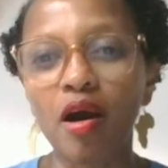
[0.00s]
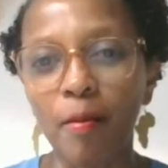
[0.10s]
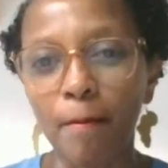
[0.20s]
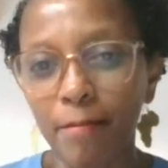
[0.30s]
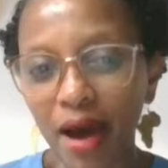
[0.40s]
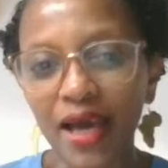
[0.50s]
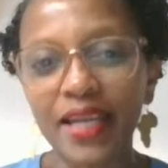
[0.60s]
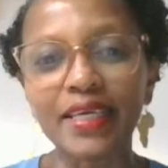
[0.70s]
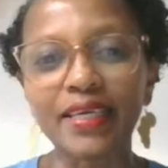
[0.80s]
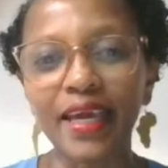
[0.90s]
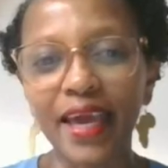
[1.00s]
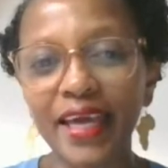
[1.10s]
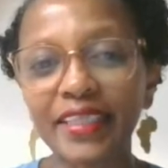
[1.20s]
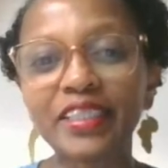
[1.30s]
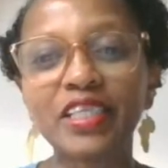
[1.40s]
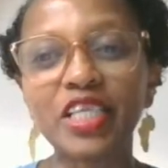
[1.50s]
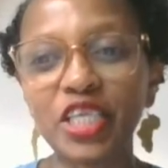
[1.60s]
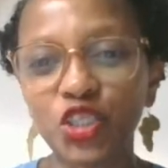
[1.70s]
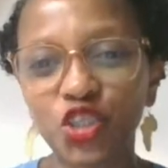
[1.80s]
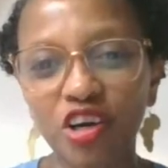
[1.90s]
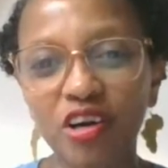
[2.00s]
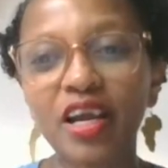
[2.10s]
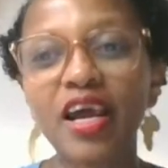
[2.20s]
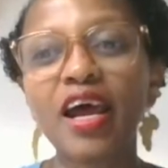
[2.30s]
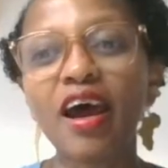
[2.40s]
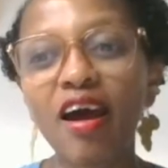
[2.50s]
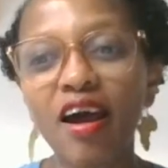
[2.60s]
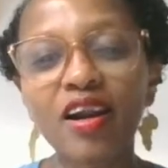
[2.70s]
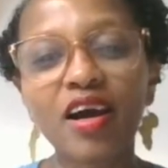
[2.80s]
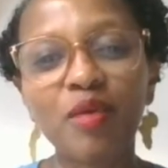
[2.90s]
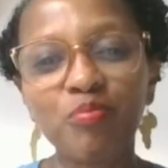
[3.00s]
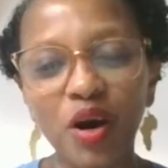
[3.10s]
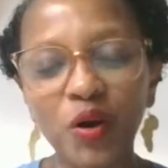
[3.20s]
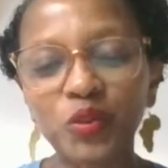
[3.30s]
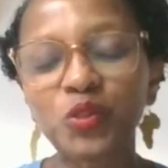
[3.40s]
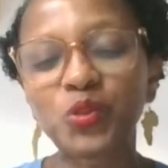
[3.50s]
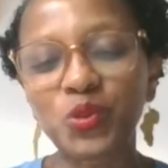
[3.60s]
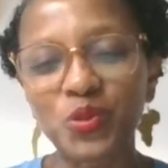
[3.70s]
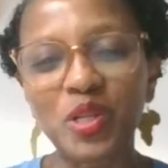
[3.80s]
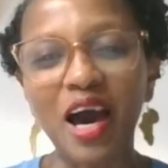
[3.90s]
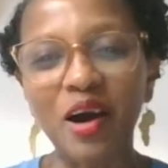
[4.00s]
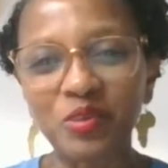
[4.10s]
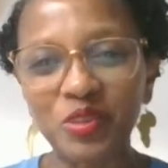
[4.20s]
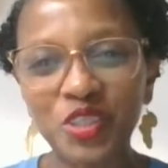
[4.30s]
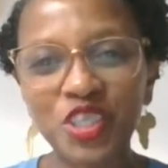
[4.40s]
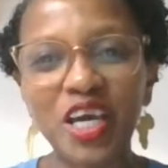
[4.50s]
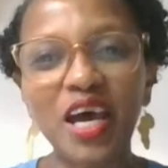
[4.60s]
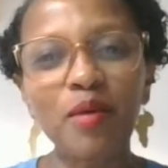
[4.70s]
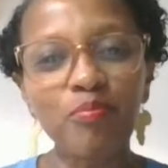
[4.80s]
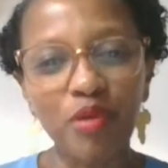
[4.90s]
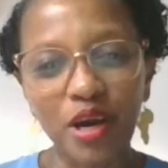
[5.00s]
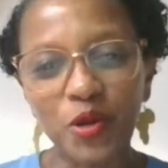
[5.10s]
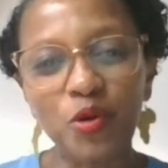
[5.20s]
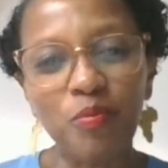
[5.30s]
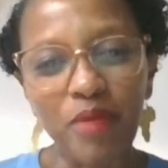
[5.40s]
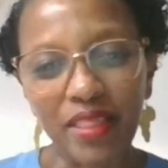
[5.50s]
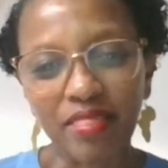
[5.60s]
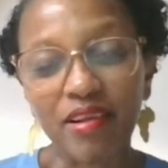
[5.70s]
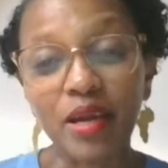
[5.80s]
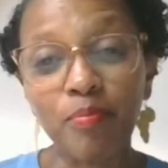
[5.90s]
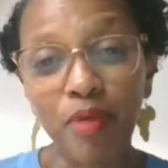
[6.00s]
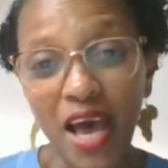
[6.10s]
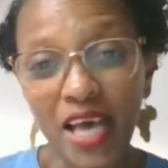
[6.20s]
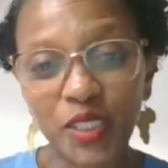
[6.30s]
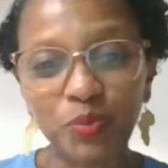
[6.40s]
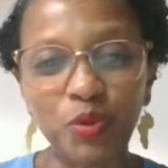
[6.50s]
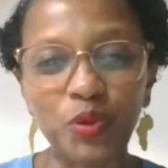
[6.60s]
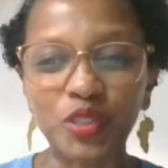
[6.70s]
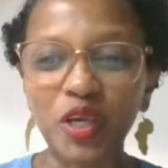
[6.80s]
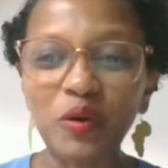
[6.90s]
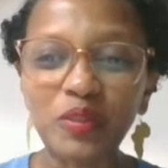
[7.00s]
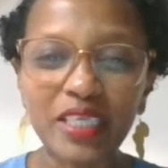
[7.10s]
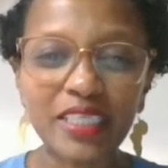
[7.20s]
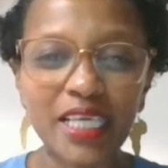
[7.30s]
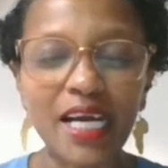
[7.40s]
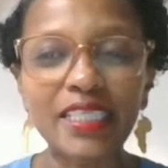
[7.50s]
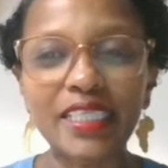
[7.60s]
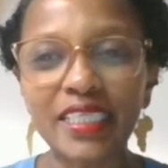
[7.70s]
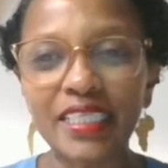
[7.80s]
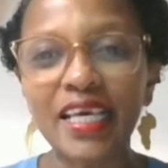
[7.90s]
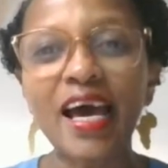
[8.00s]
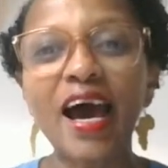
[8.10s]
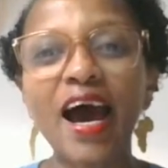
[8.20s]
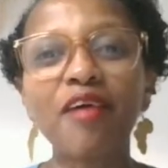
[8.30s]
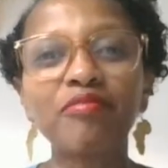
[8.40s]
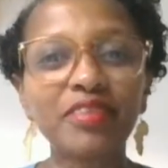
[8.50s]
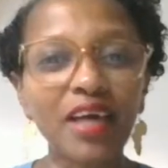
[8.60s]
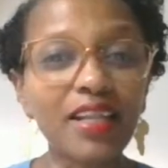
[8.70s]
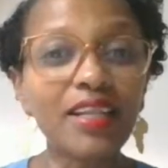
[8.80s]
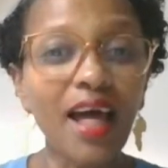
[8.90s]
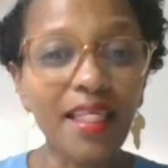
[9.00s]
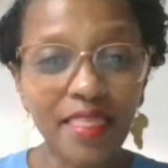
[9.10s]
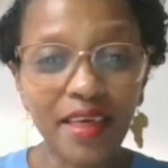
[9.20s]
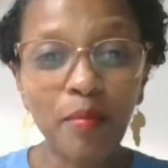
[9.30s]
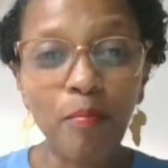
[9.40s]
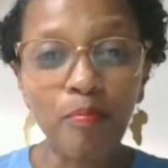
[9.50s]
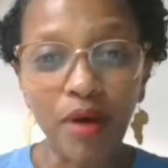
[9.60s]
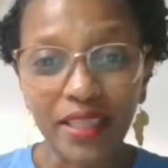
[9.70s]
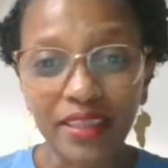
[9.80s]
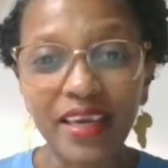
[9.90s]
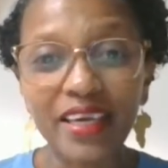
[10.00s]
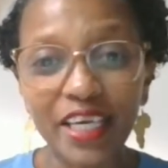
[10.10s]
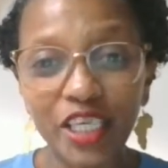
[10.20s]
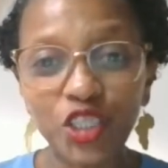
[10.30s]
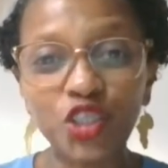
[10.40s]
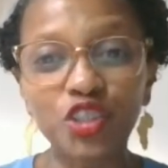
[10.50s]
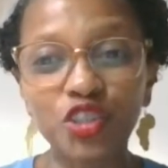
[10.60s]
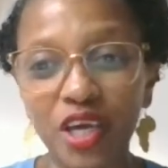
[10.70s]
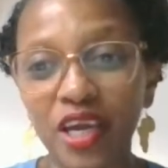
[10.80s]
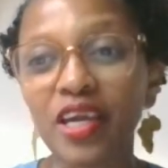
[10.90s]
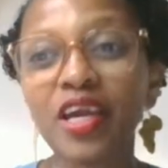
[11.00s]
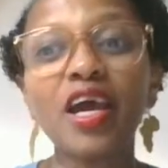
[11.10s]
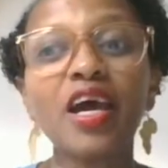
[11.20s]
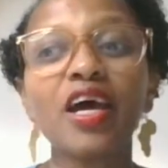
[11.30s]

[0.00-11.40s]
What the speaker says: Mali, and Niger are about to launch a biometric passport. Now, these countries have done nothing but each day